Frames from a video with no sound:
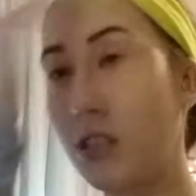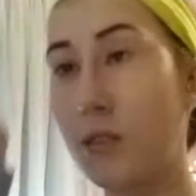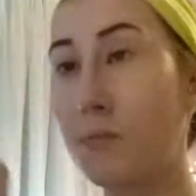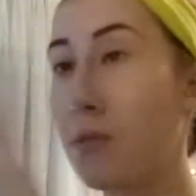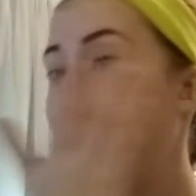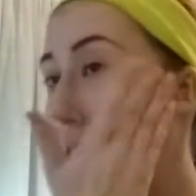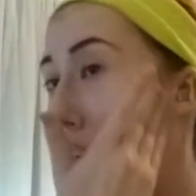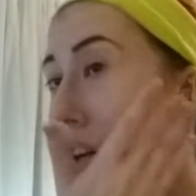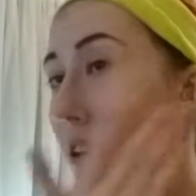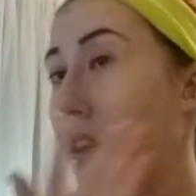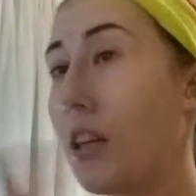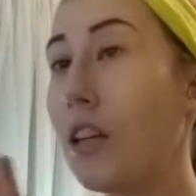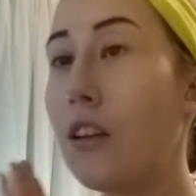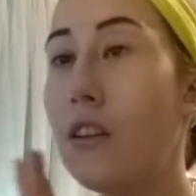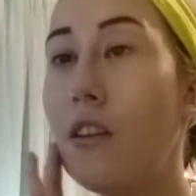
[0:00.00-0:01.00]
going to put on
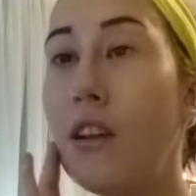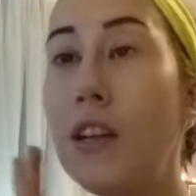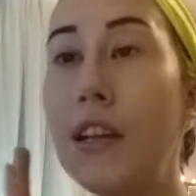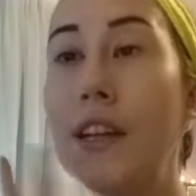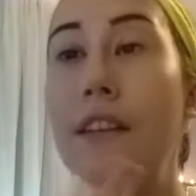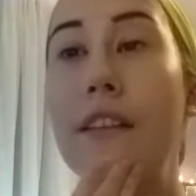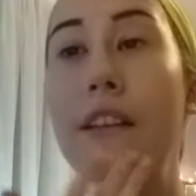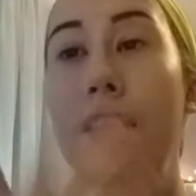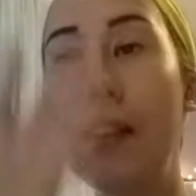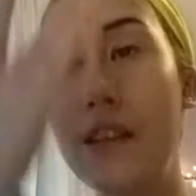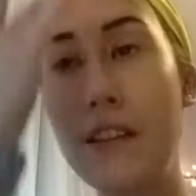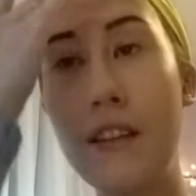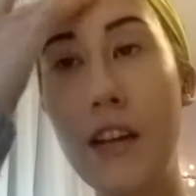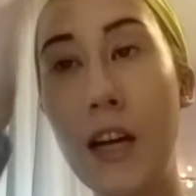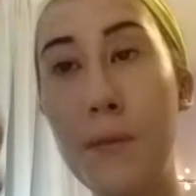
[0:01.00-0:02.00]
here, here,
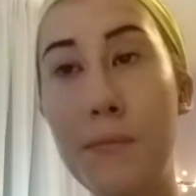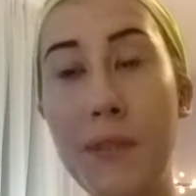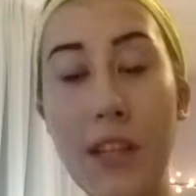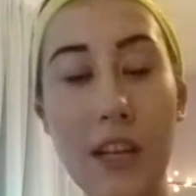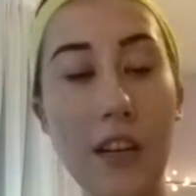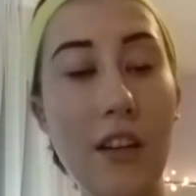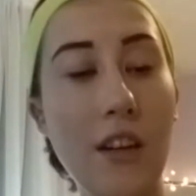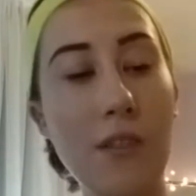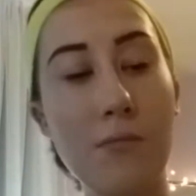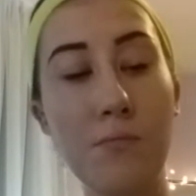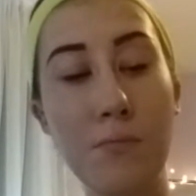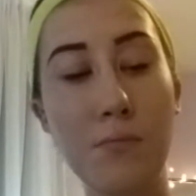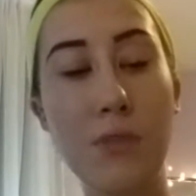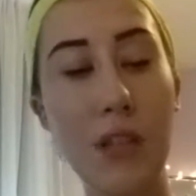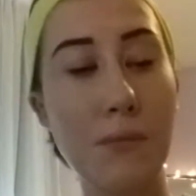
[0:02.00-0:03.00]
up there,
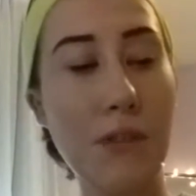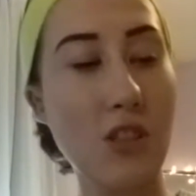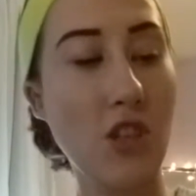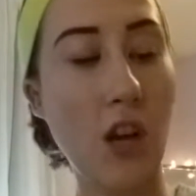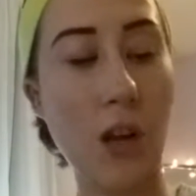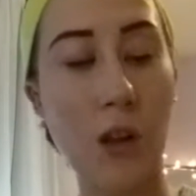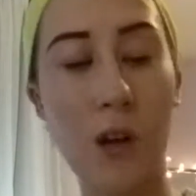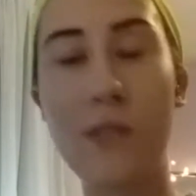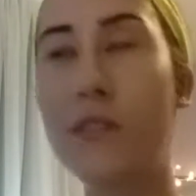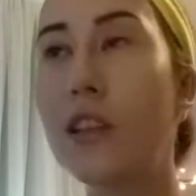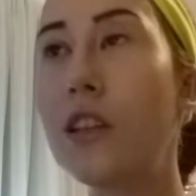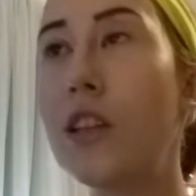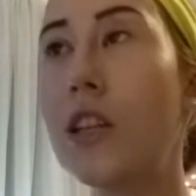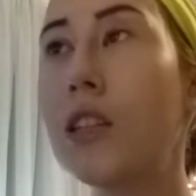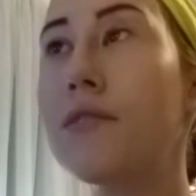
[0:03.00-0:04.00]
pretty much all
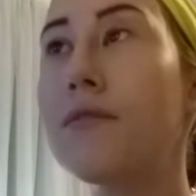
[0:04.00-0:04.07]
over.